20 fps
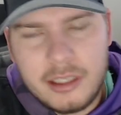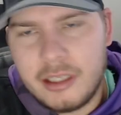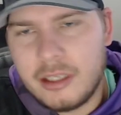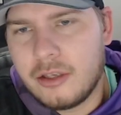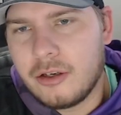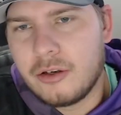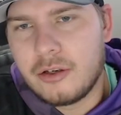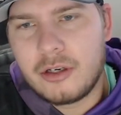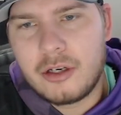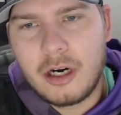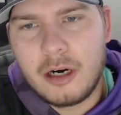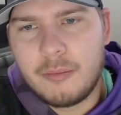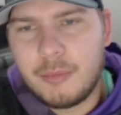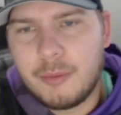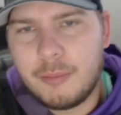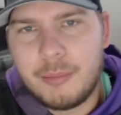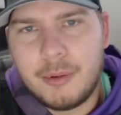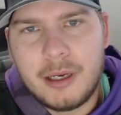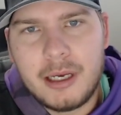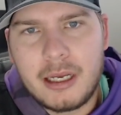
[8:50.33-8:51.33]
good
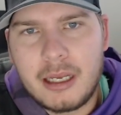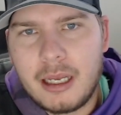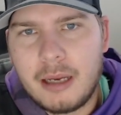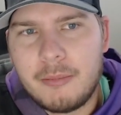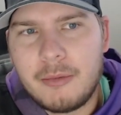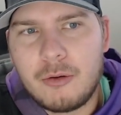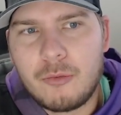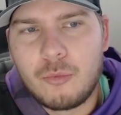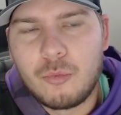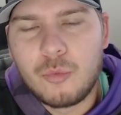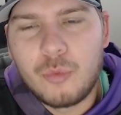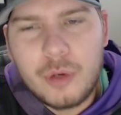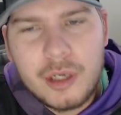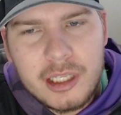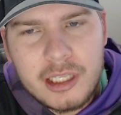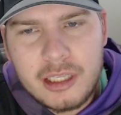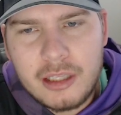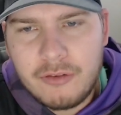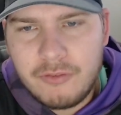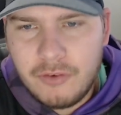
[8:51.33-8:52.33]
carpet bag. I mean,
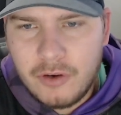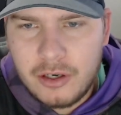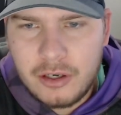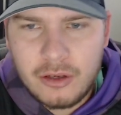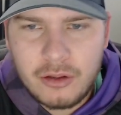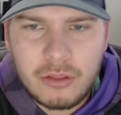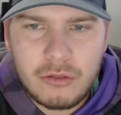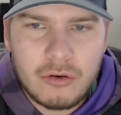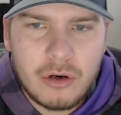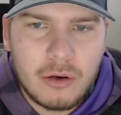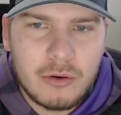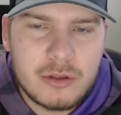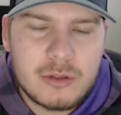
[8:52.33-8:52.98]
really fun to throw.